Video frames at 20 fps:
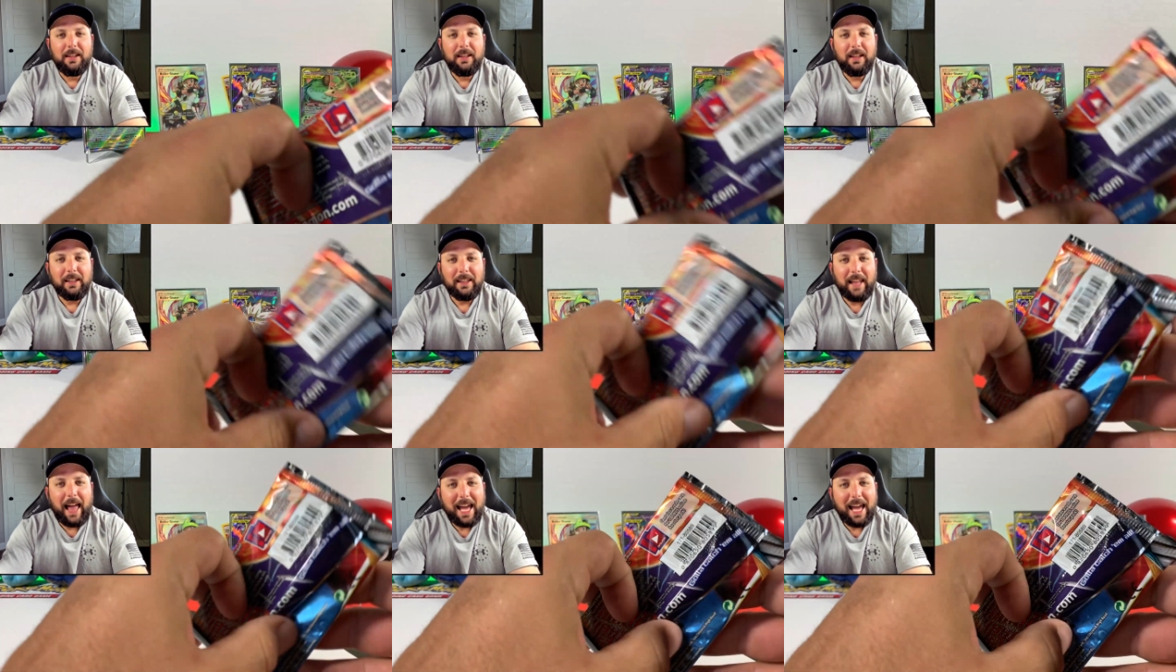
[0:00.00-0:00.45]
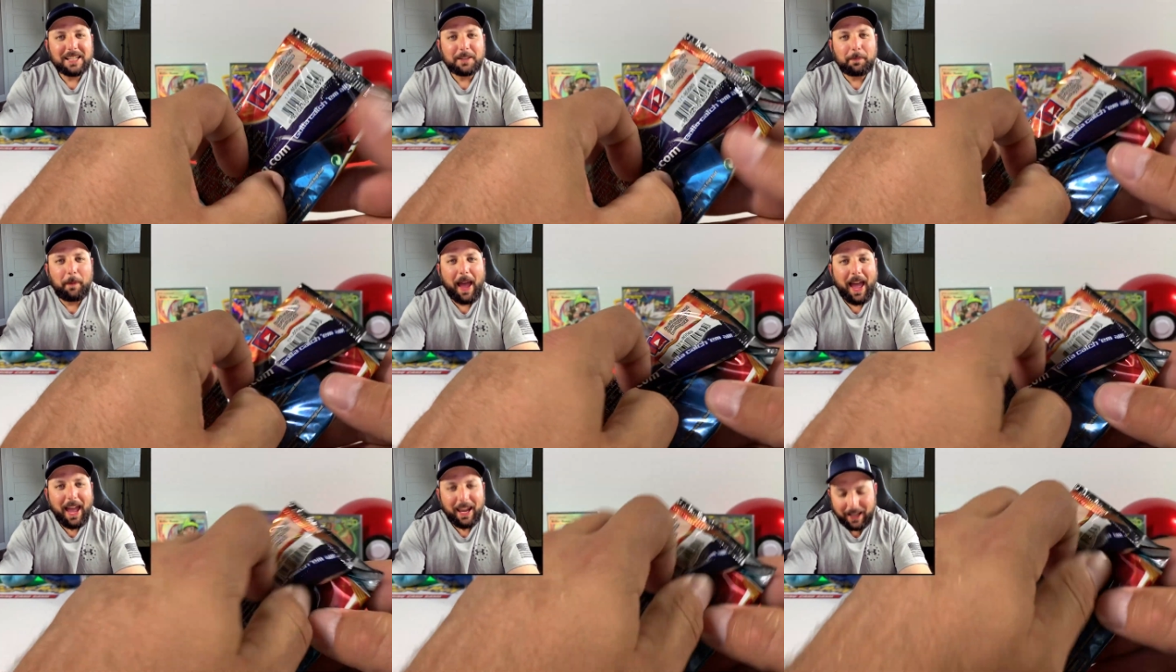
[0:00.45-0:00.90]
Last
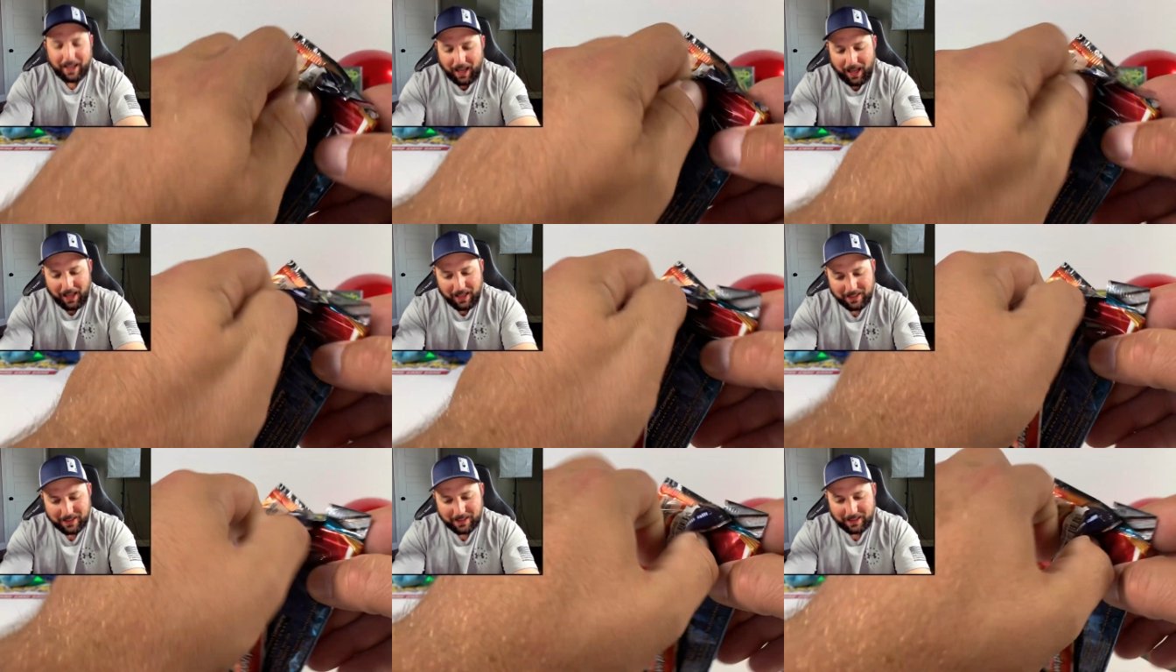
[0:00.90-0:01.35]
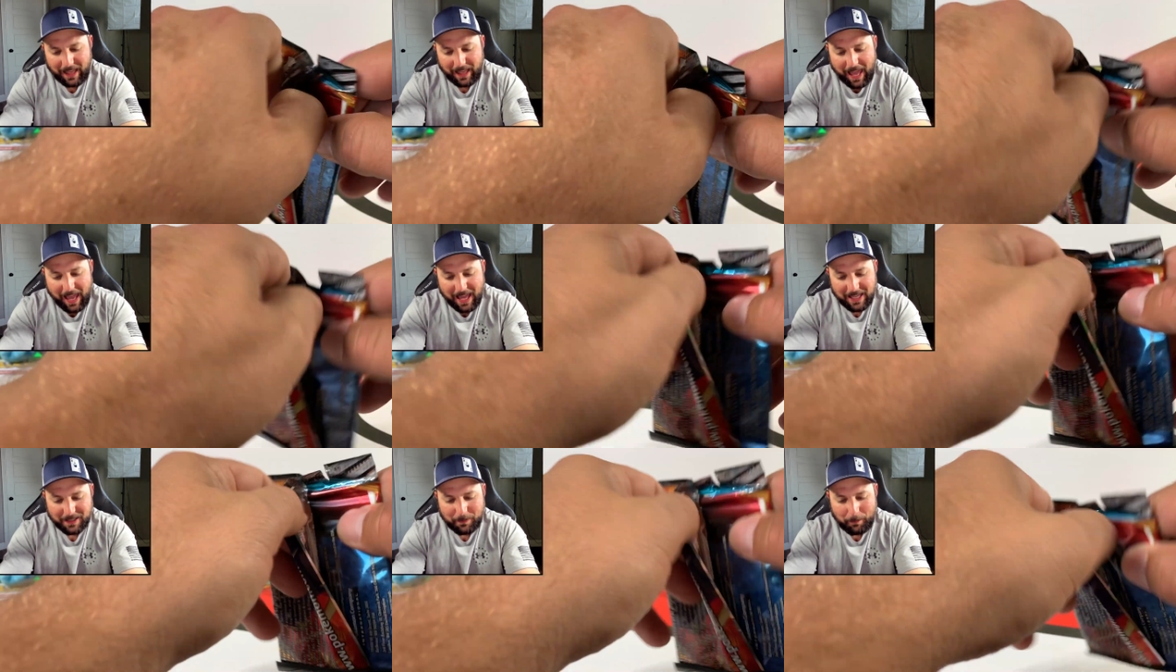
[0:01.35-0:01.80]
pack, guys.
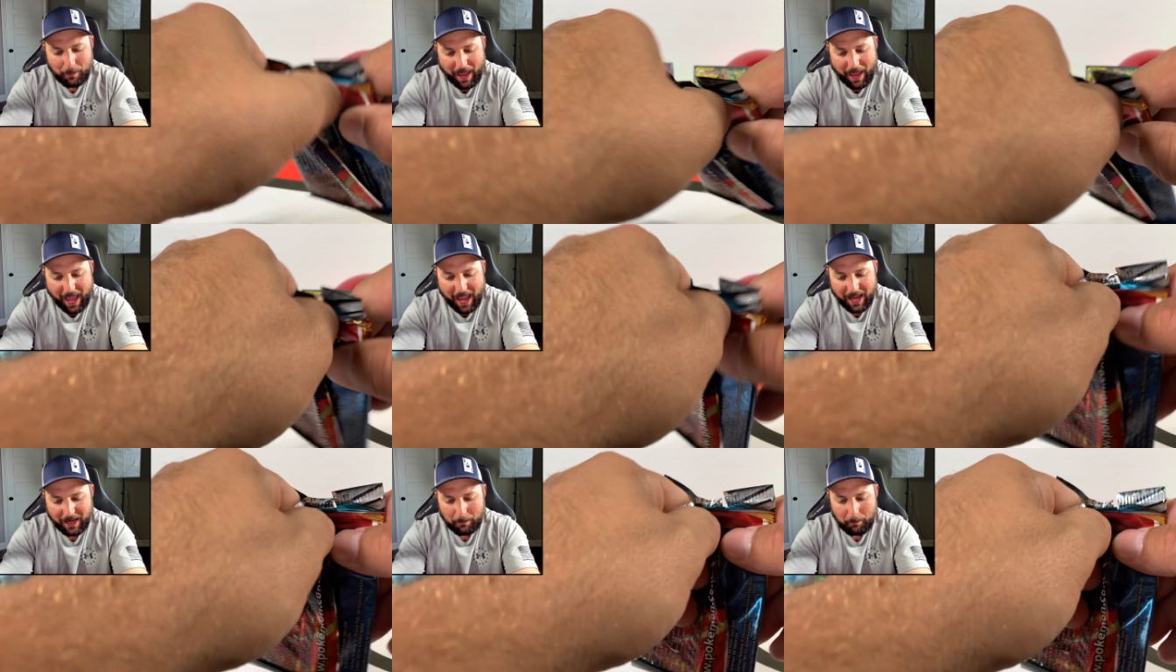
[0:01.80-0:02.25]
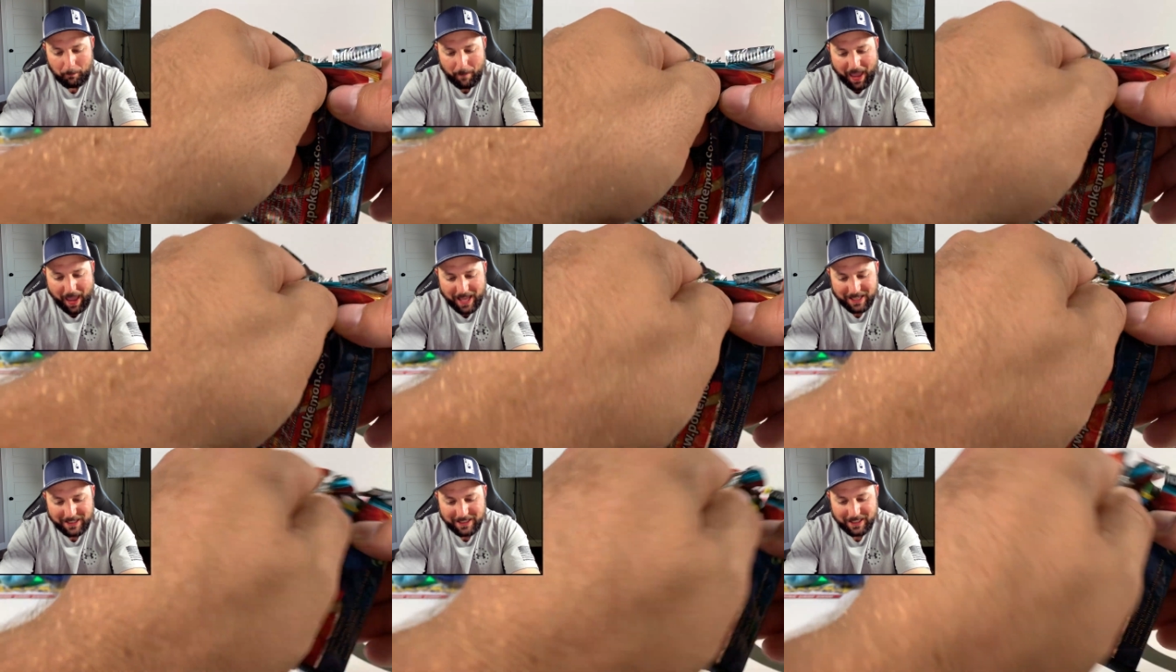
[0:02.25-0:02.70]
Last pack
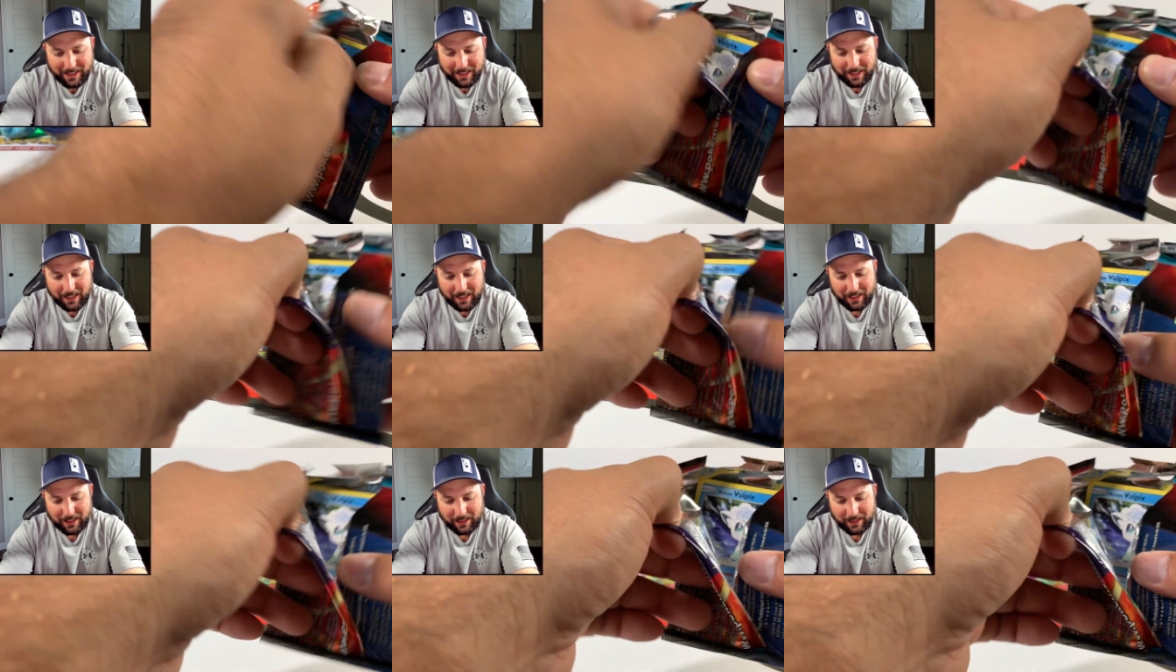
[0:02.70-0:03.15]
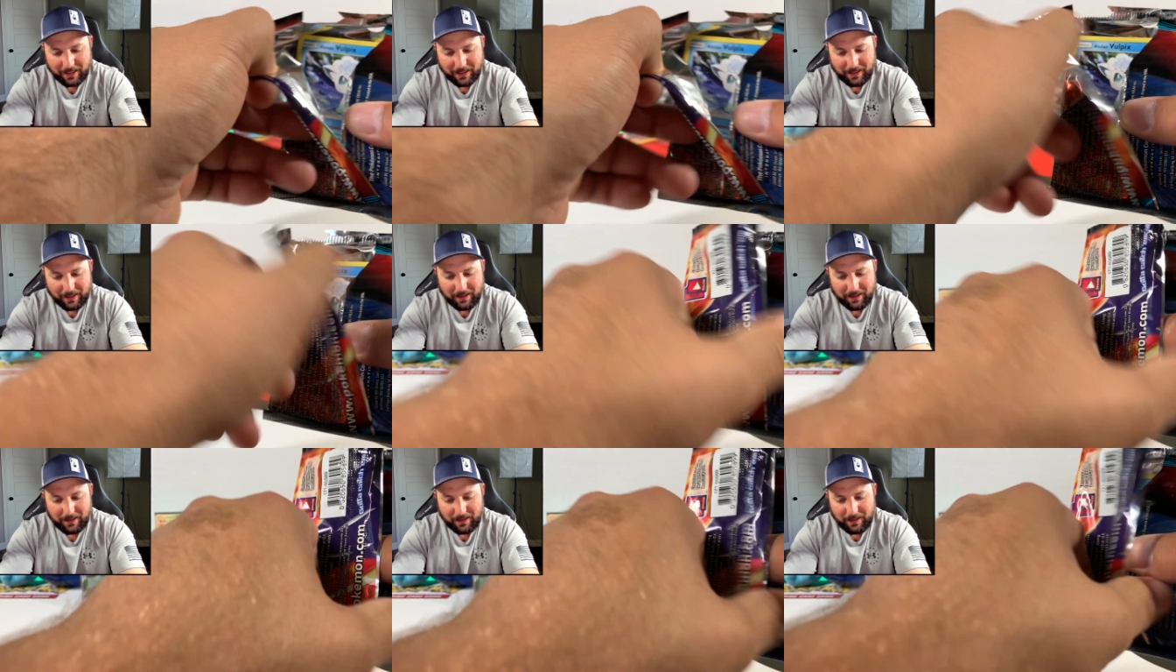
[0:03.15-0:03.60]
magic.
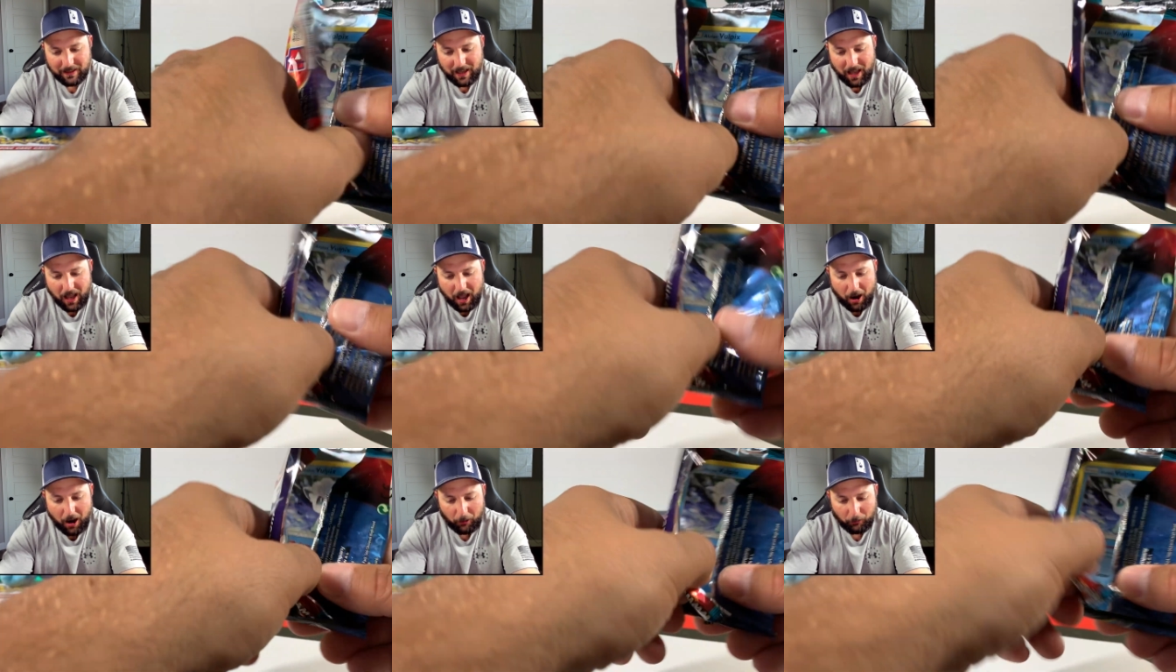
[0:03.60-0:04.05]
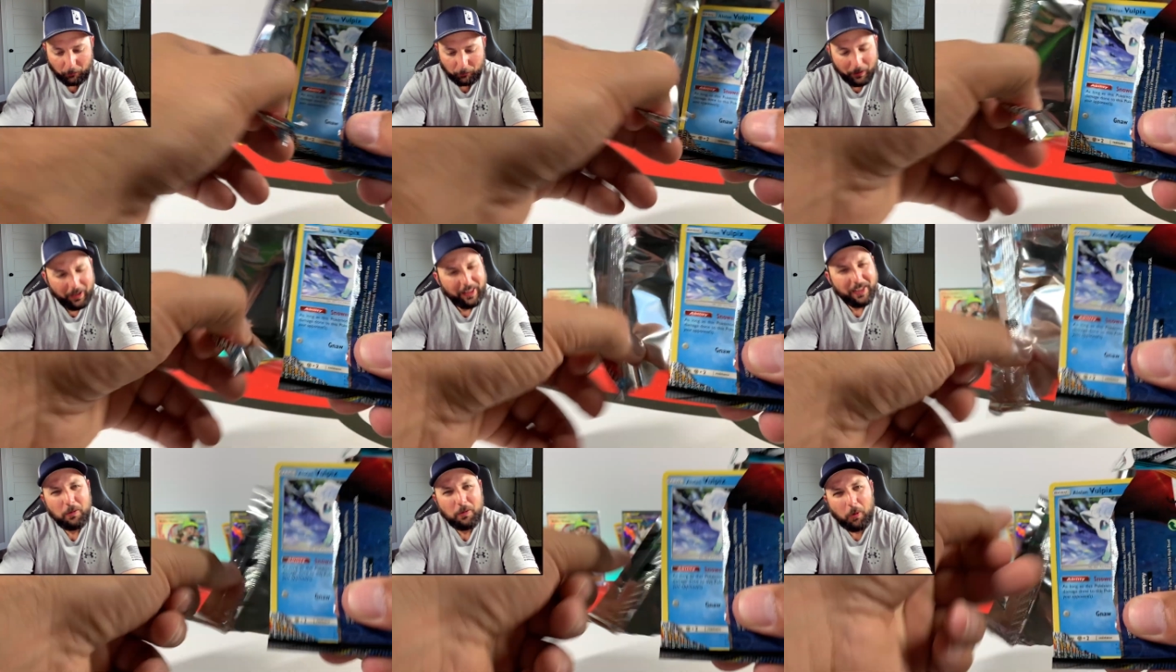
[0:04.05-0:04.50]

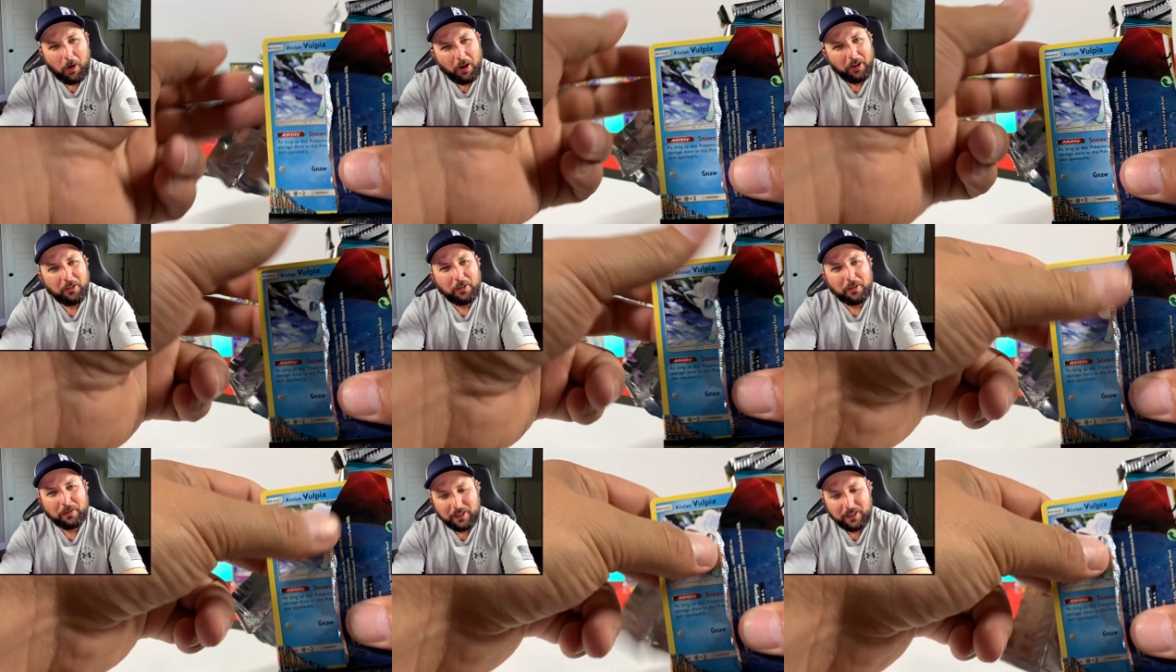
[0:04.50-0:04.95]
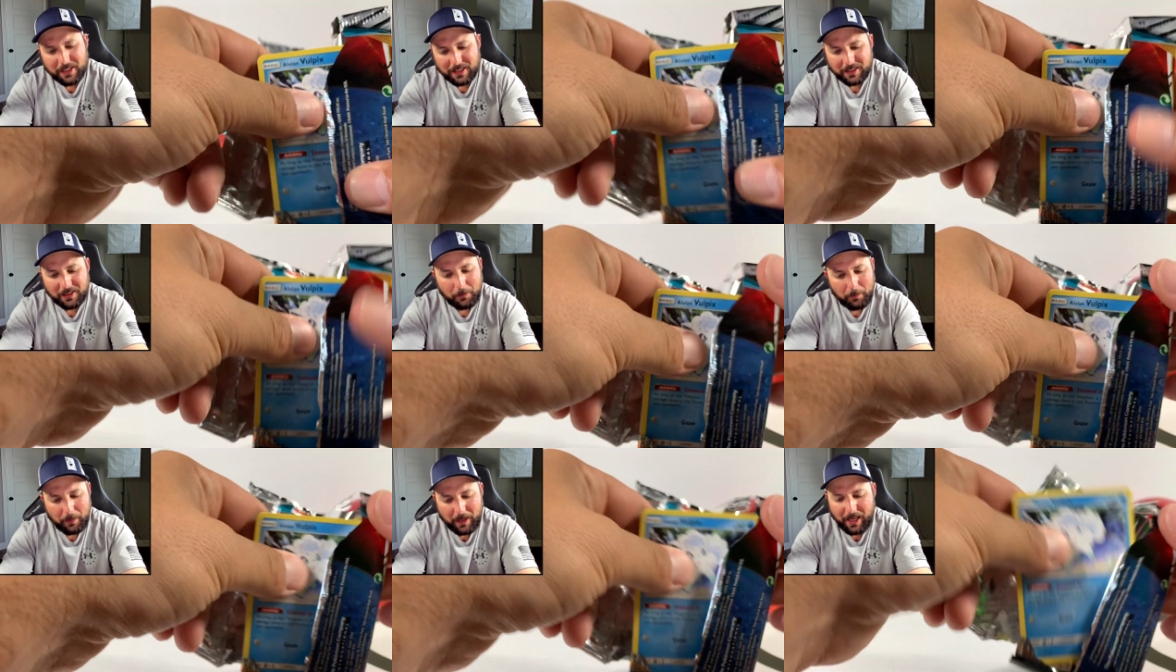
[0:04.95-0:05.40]
Really wonder if this
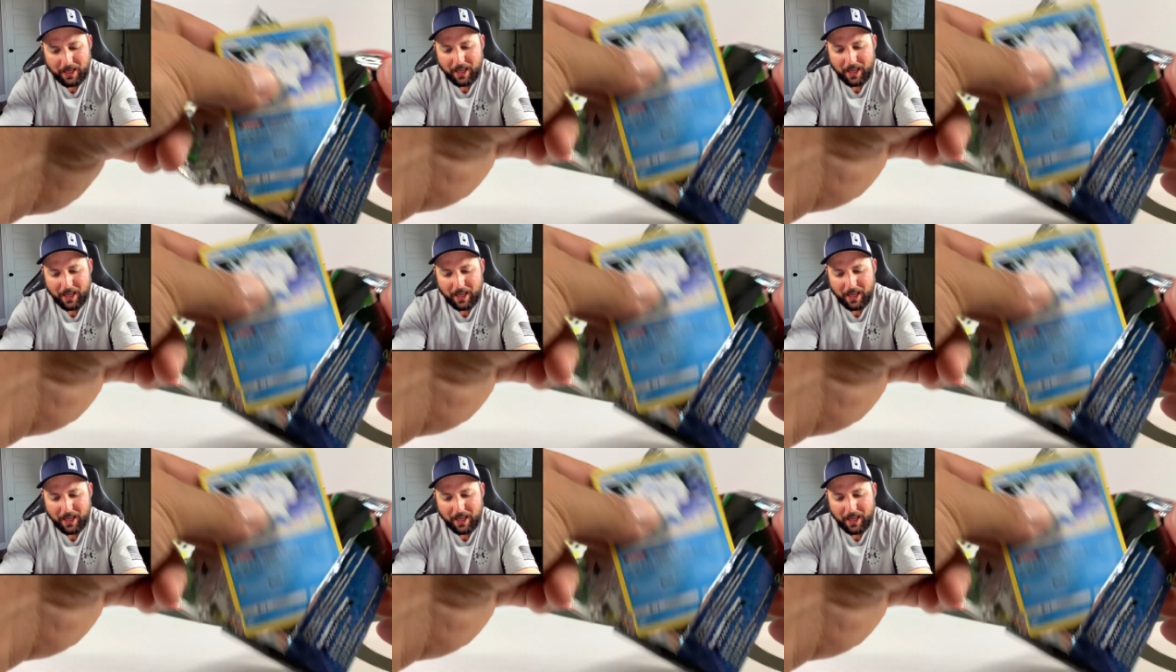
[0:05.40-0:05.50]
could be